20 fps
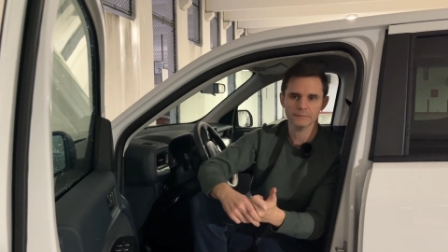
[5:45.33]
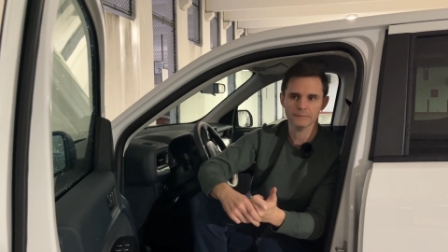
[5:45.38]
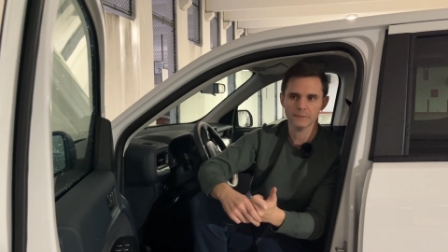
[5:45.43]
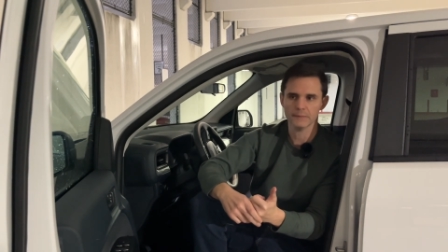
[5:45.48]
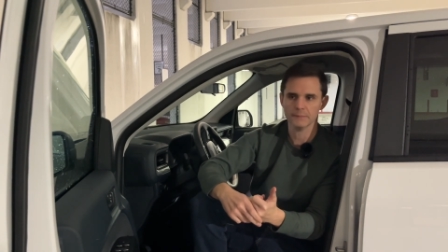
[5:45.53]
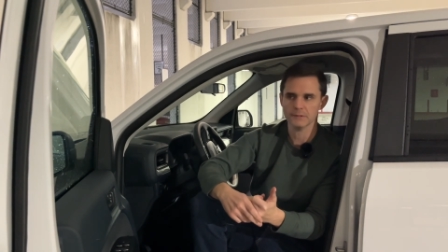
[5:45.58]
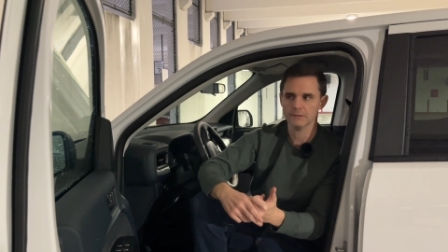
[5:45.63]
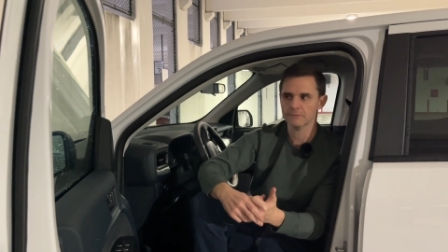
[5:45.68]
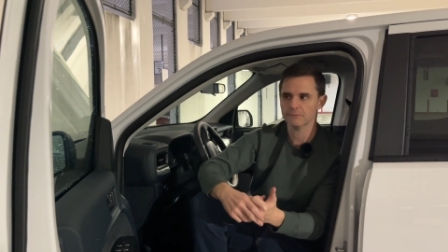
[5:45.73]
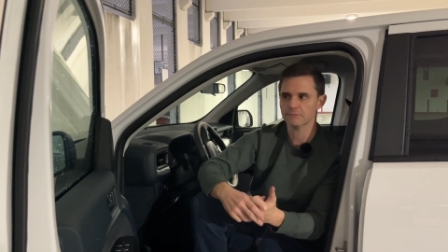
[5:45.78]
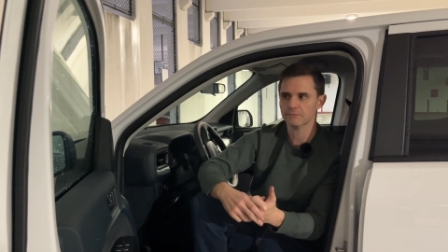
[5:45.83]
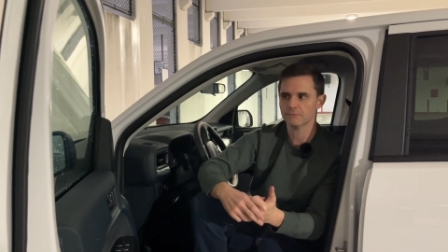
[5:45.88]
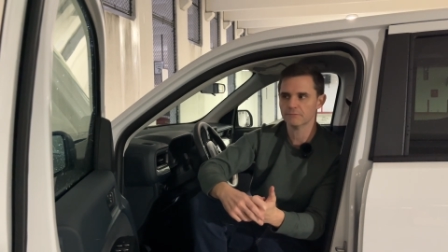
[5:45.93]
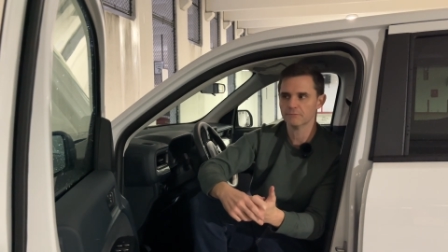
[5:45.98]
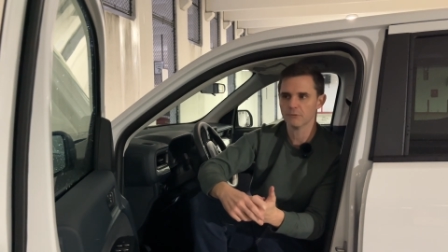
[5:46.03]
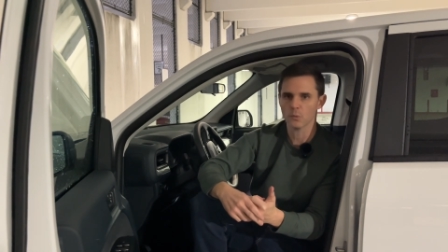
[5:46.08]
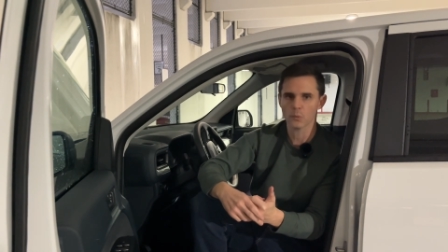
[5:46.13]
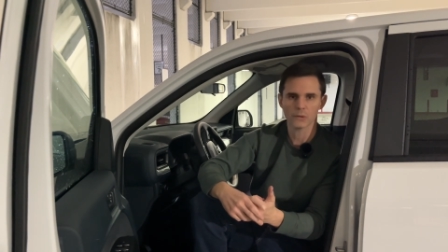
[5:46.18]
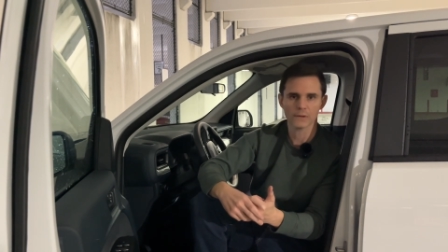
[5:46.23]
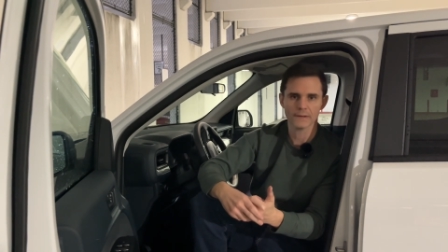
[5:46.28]
maybe
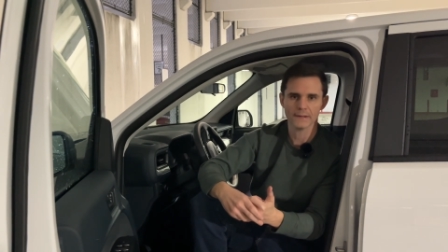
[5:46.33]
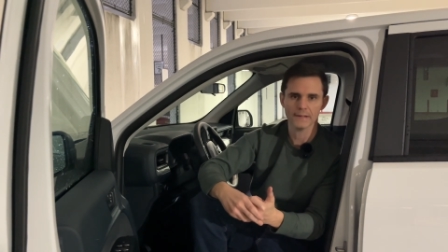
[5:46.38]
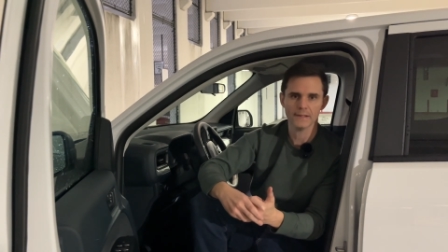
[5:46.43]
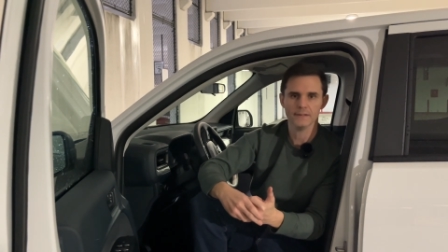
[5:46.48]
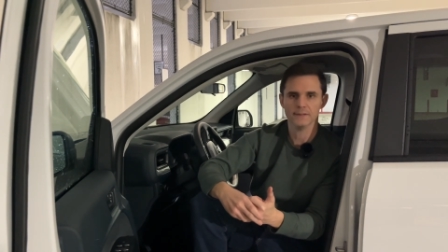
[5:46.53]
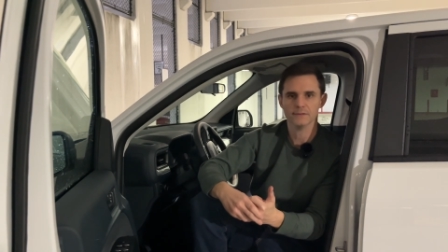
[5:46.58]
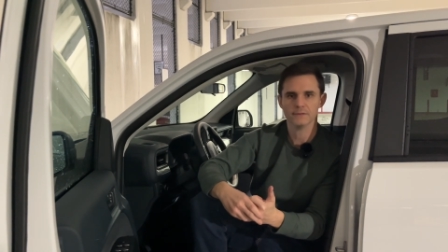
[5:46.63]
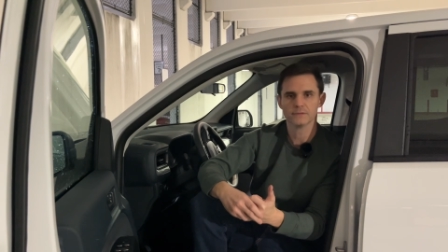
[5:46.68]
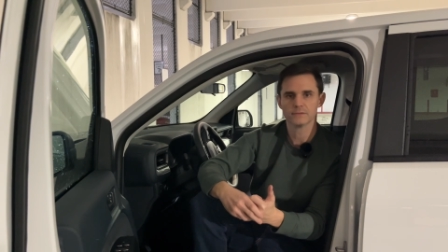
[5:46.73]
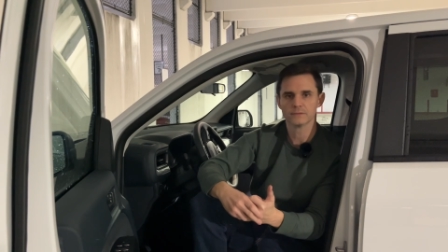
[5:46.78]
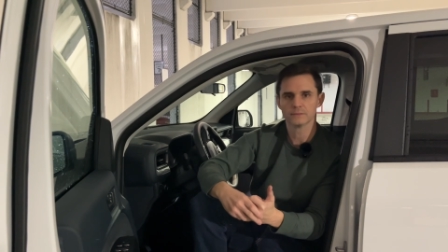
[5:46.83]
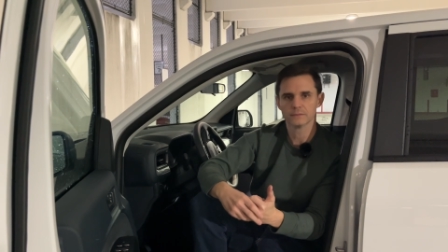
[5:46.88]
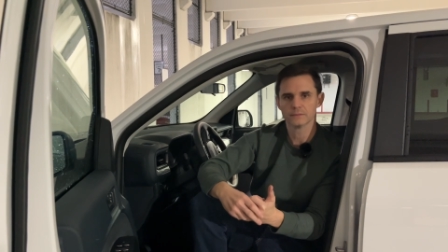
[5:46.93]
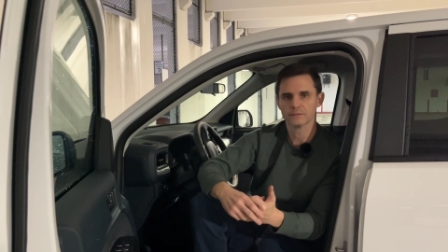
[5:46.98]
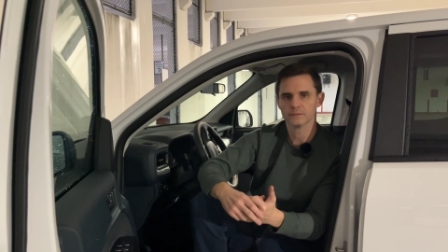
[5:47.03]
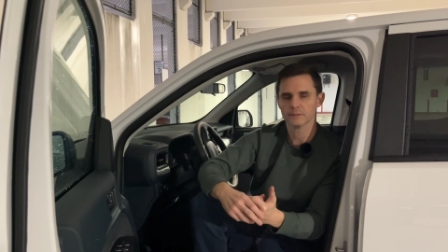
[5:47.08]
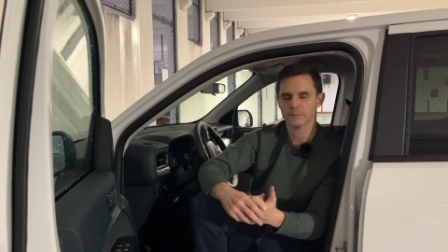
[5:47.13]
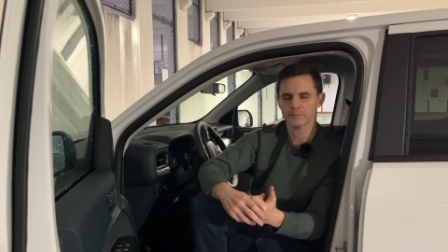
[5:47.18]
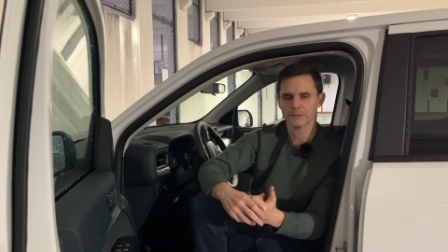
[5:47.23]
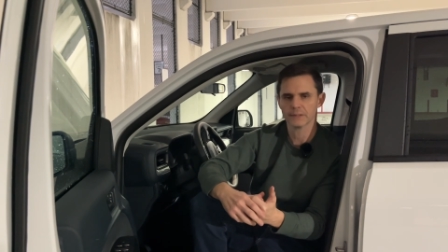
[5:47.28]
4 days,
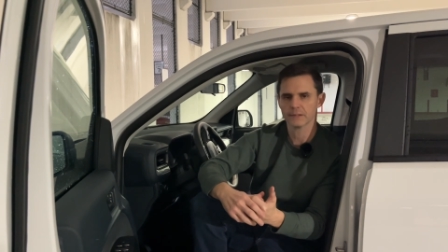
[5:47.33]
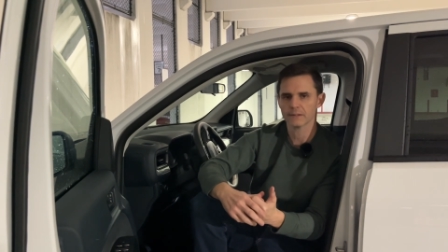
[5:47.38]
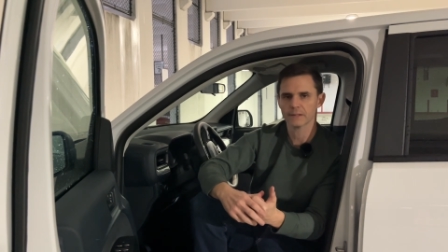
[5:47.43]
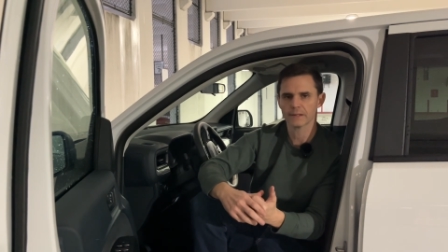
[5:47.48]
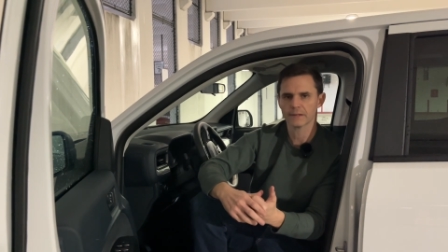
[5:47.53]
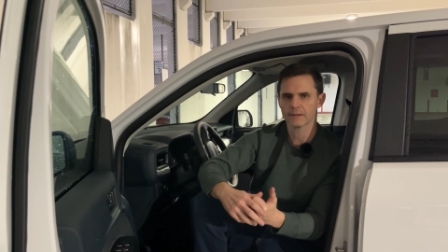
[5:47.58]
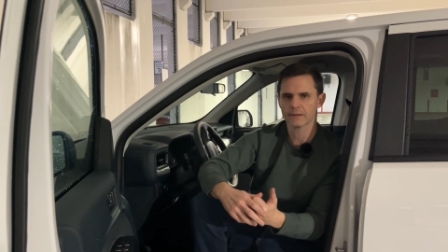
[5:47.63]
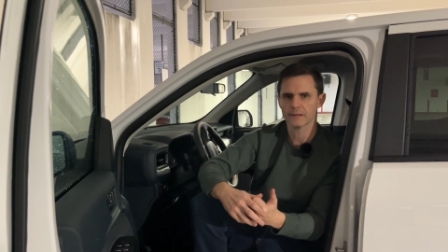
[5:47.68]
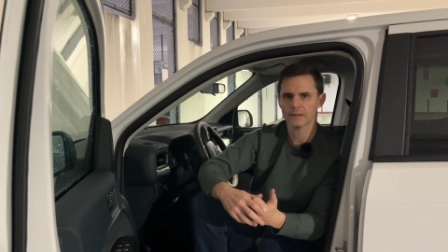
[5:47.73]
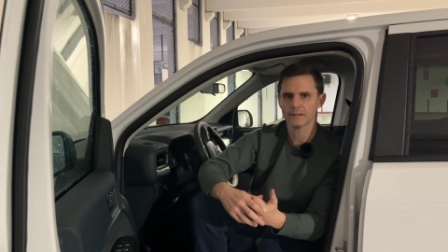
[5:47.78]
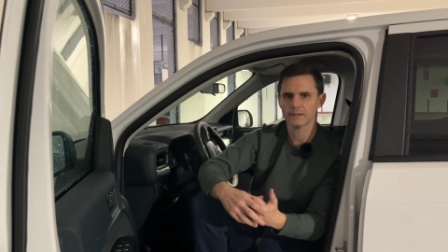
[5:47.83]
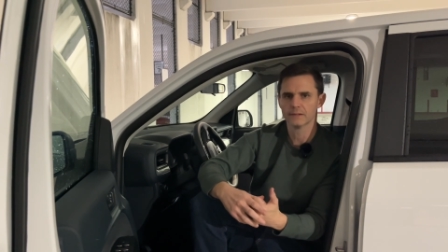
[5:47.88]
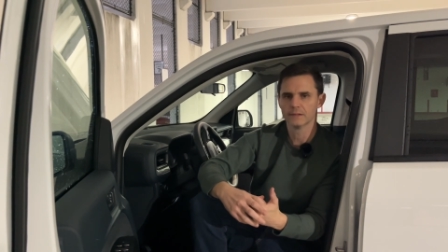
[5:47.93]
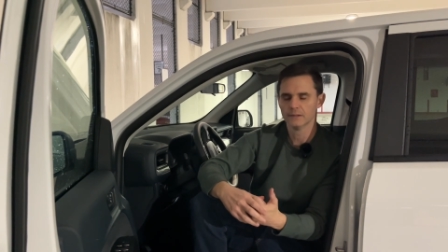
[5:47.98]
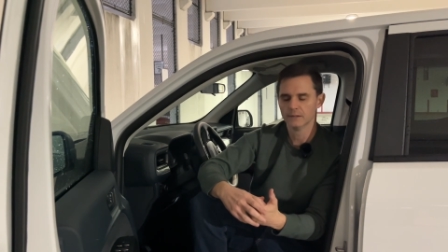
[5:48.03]
something like that,